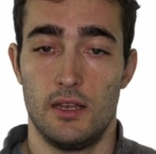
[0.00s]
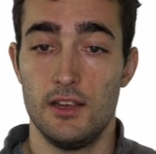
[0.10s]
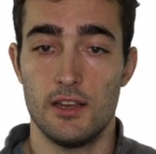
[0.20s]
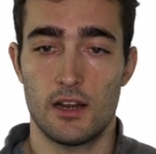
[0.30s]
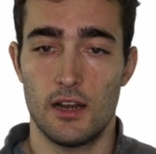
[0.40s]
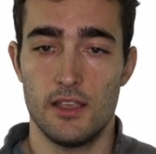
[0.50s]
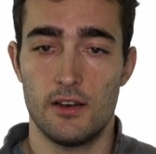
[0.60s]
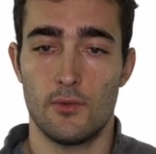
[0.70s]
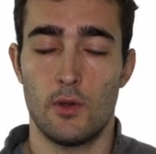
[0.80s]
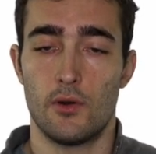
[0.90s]
linear
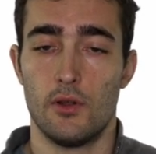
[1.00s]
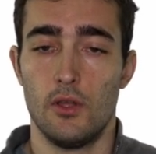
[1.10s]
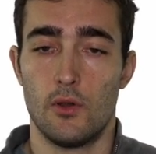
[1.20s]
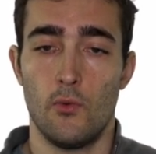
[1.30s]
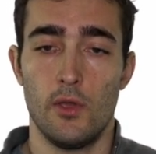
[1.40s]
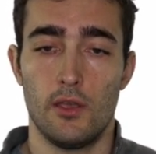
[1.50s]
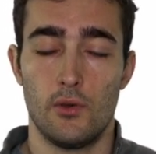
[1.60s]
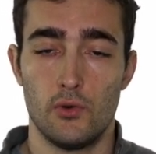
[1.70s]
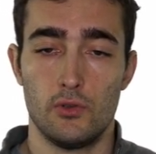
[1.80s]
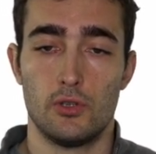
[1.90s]
layer, where we
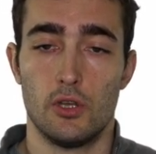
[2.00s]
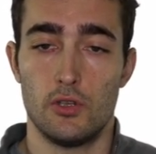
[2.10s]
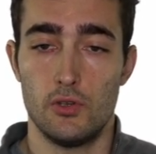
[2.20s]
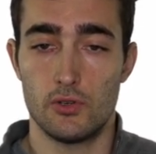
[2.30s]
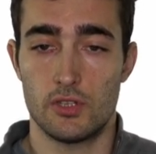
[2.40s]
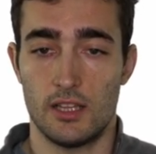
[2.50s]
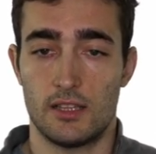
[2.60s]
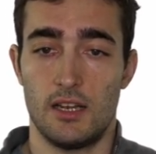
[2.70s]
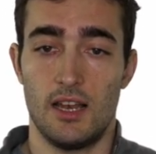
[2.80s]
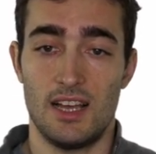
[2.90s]
could use
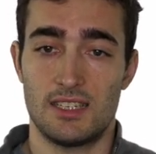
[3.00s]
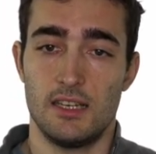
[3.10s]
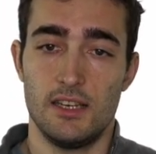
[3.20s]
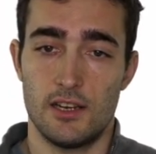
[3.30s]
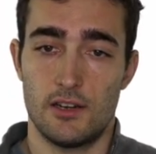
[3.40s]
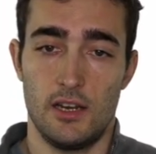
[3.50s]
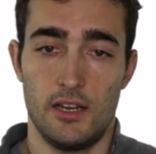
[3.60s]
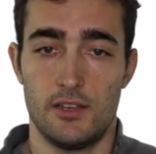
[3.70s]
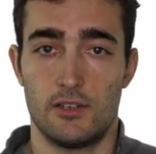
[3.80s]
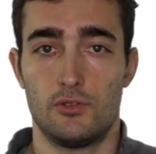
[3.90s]
that last linear
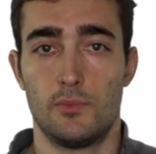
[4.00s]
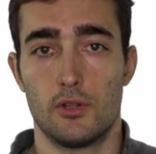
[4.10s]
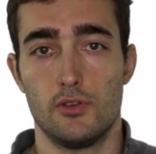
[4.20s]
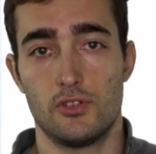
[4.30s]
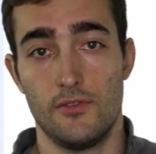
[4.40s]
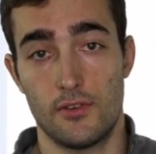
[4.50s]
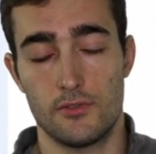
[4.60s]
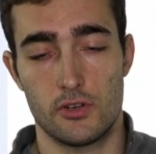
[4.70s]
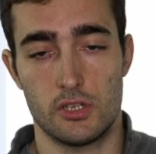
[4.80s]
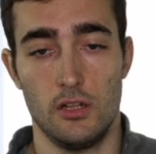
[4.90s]
layer to produce
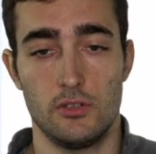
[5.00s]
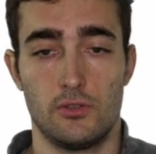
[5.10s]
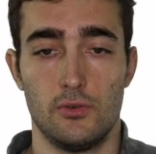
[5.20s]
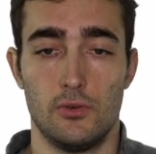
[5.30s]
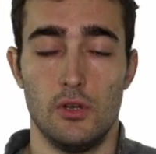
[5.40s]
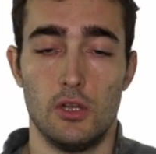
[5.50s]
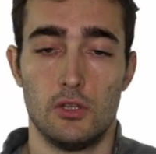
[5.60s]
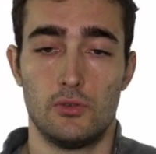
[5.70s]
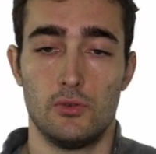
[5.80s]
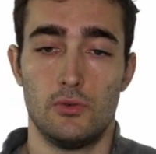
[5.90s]
different results, to
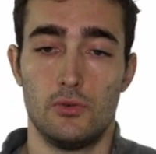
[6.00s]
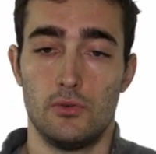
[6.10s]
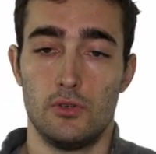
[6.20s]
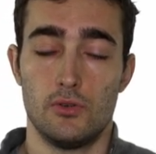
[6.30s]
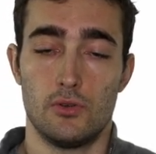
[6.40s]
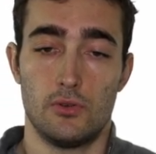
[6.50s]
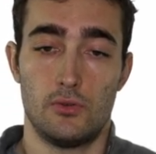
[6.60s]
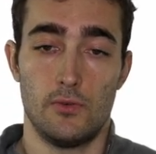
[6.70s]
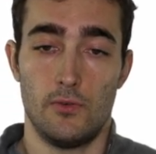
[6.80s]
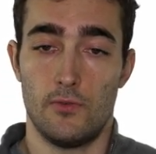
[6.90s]

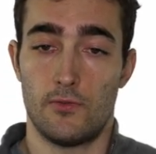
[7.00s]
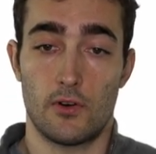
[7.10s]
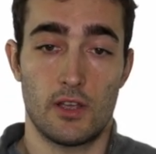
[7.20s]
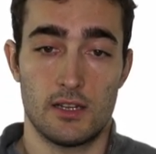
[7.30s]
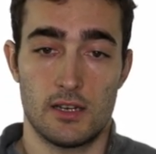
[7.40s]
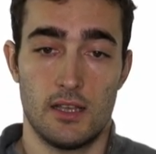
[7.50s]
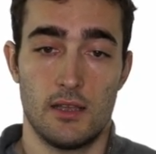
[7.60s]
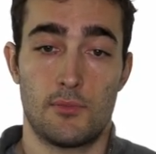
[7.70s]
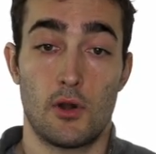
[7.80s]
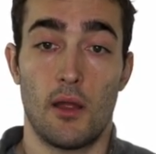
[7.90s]
forecast like
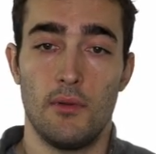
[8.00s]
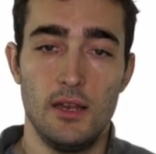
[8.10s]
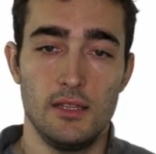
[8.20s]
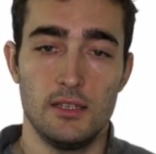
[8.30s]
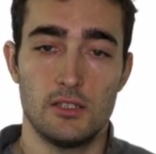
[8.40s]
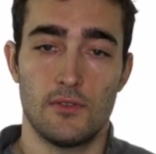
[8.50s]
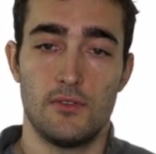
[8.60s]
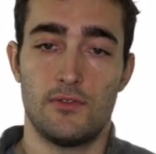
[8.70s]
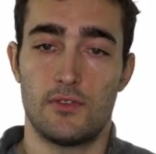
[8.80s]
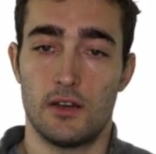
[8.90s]
a probabilities of
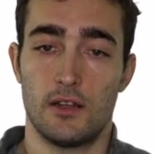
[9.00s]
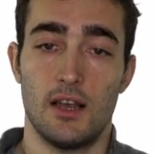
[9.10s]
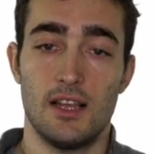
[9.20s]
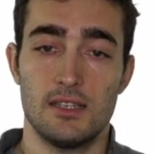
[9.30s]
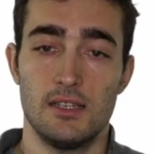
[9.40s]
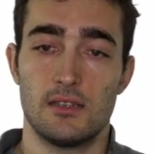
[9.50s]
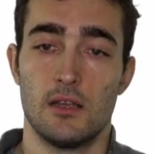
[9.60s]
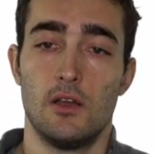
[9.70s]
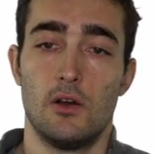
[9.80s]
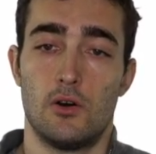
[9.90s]
different classes,
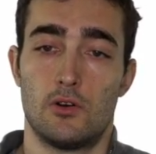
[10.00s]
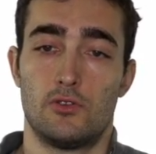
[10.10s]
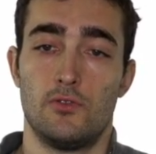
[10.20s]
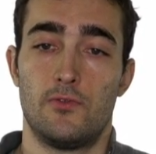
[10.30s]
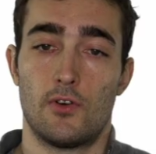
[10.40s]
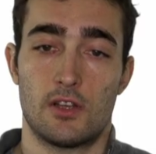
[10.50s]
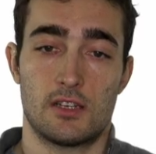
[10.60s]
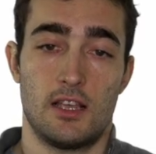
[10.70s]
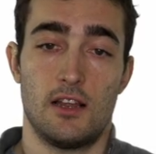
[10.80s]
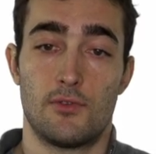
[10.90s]
or to forecast
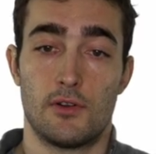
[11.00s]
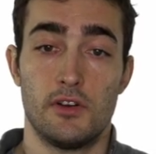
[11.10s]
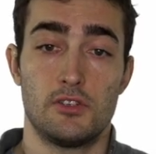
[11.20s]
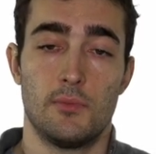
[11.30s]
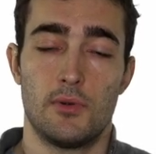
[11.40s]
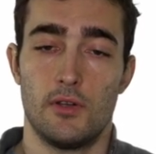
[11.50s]
like a regression